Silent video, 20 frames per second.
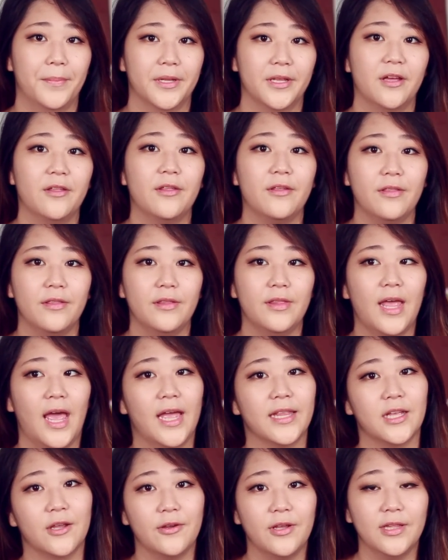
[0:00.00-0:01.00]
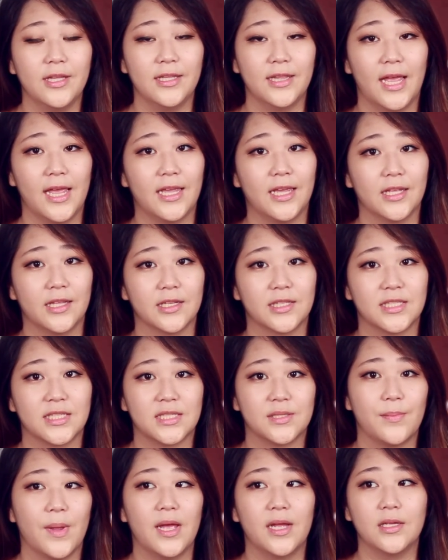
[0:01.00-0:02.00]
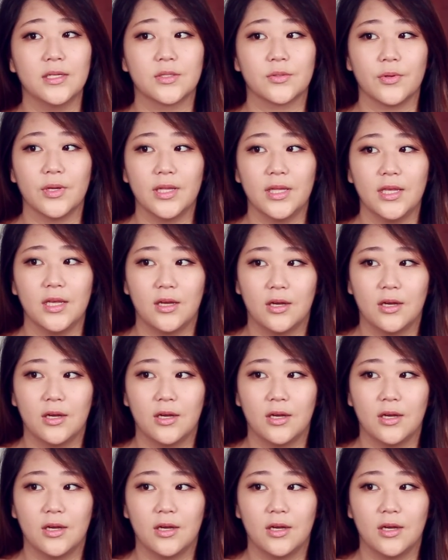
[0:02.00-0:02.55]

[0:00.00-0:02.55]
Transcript: But other than that, I really like it. It smells really